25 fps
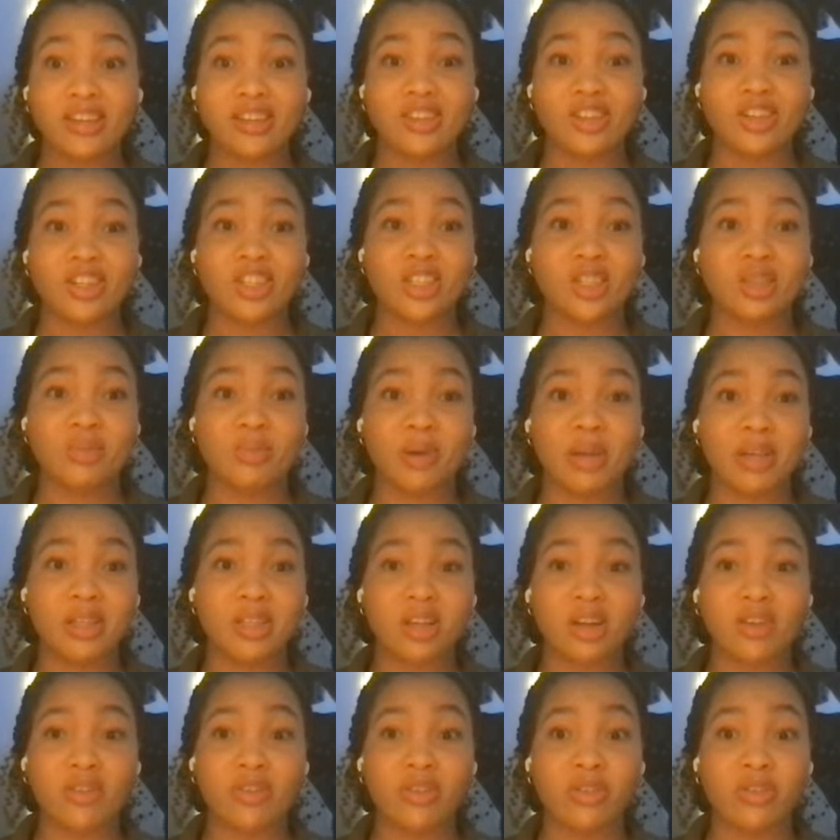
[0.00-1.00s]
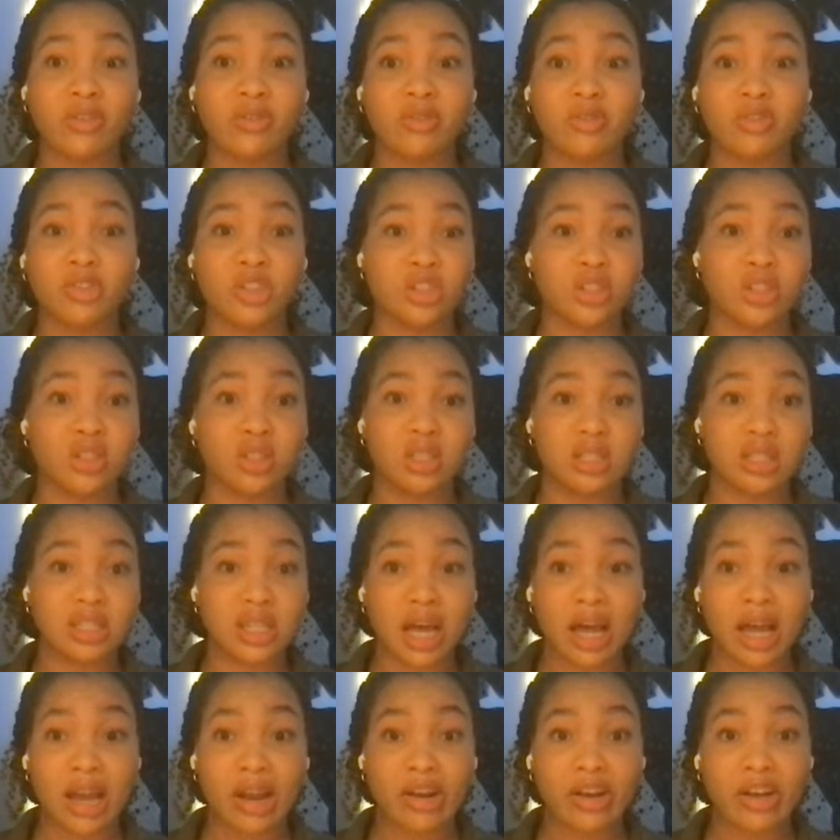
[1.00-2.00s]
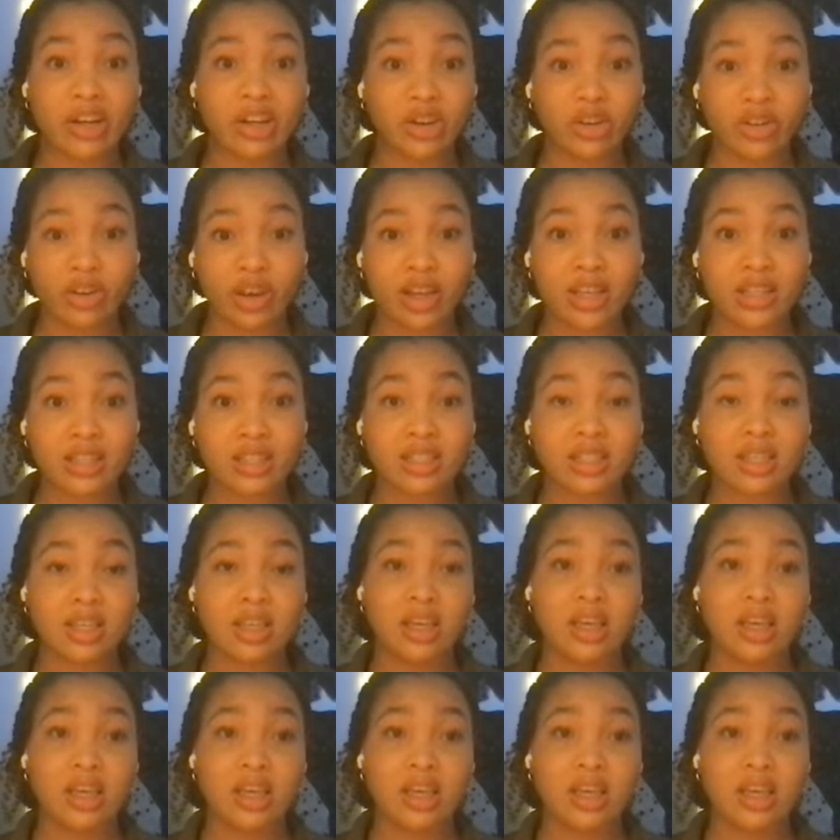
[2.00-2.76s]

just based off of just desire and grit.